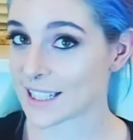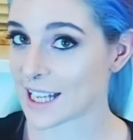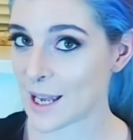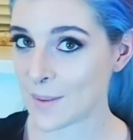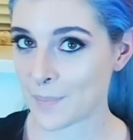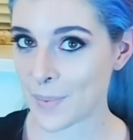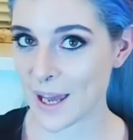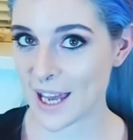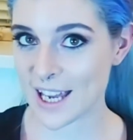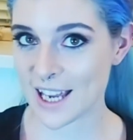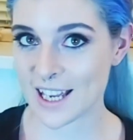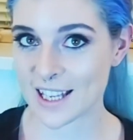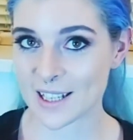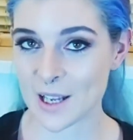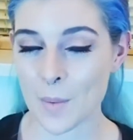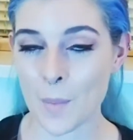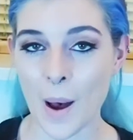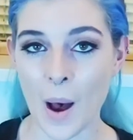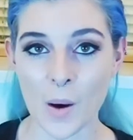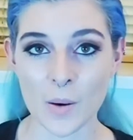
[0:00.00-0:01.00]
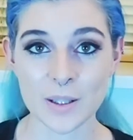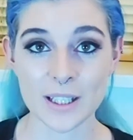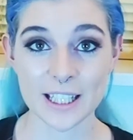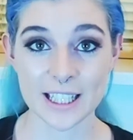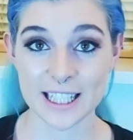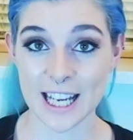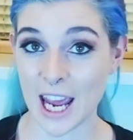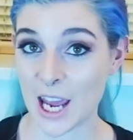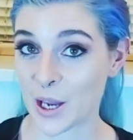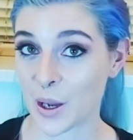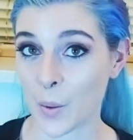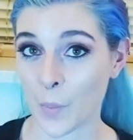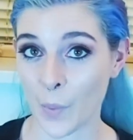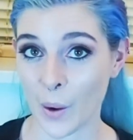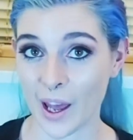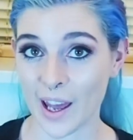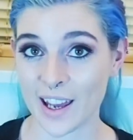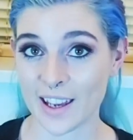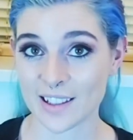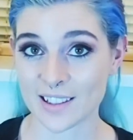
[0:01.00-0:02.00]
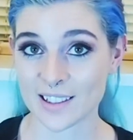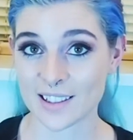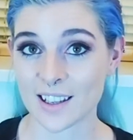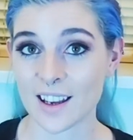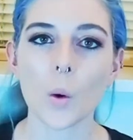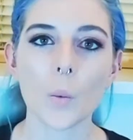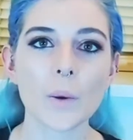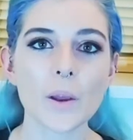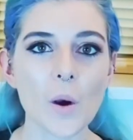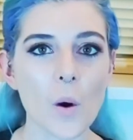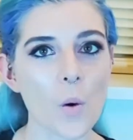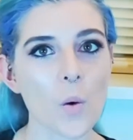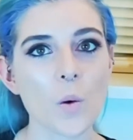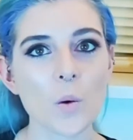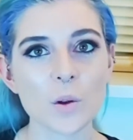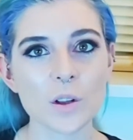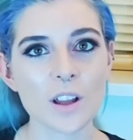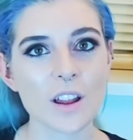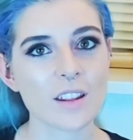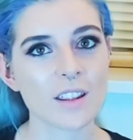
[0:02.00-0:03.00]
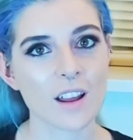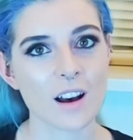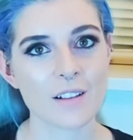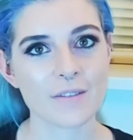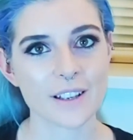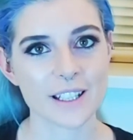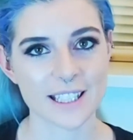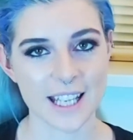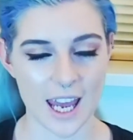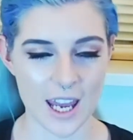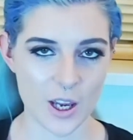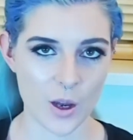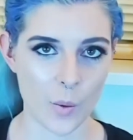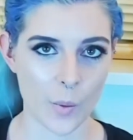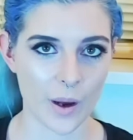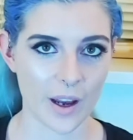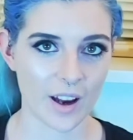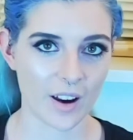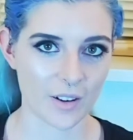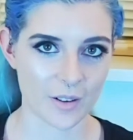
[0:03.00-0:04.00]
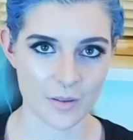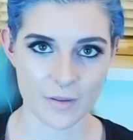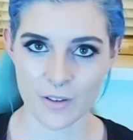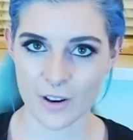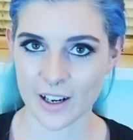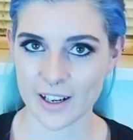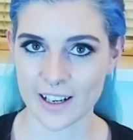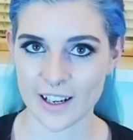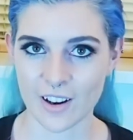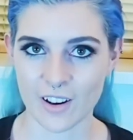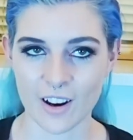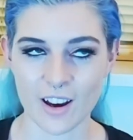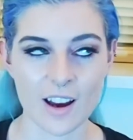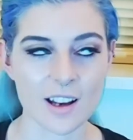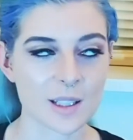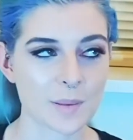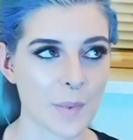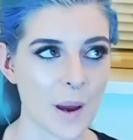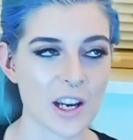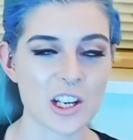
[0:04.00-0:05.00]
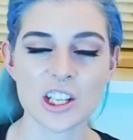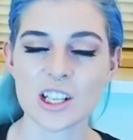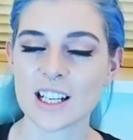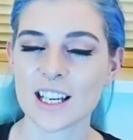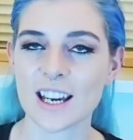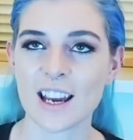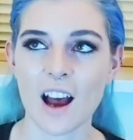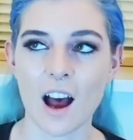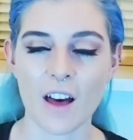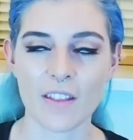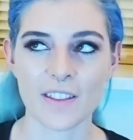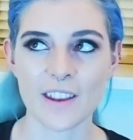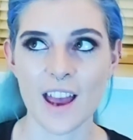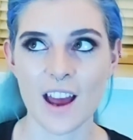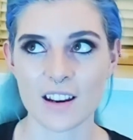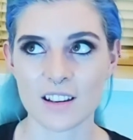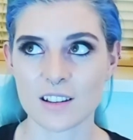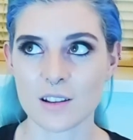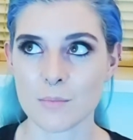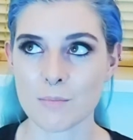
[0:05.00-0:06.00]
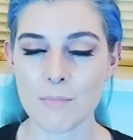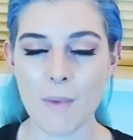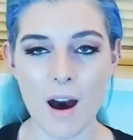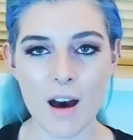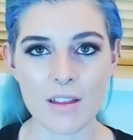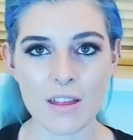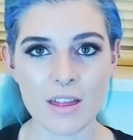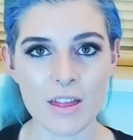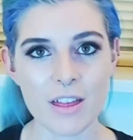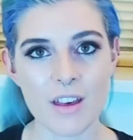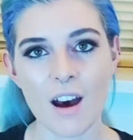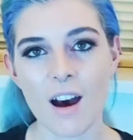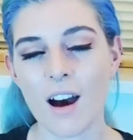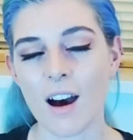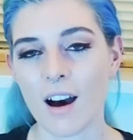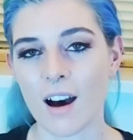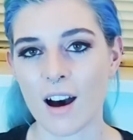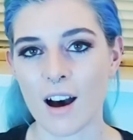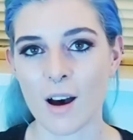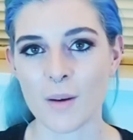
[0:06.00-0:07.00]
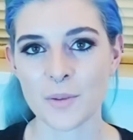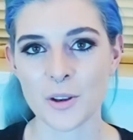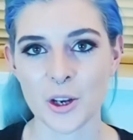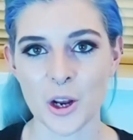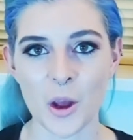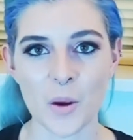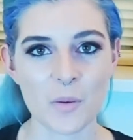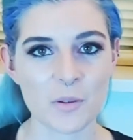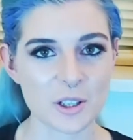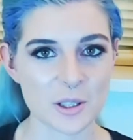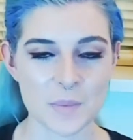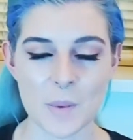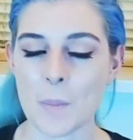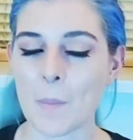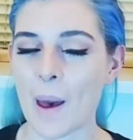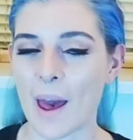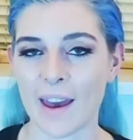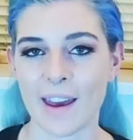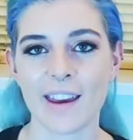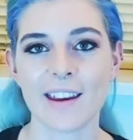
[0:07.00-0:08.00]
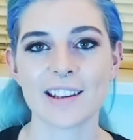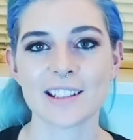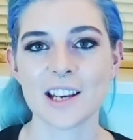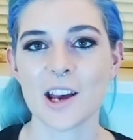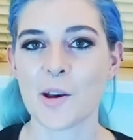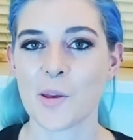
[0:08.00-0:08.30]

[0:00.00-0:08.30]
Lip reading: tip is about takeaways. We all love a takeaway on a Friday night, especially at the end of the month. You know, we've just been paid,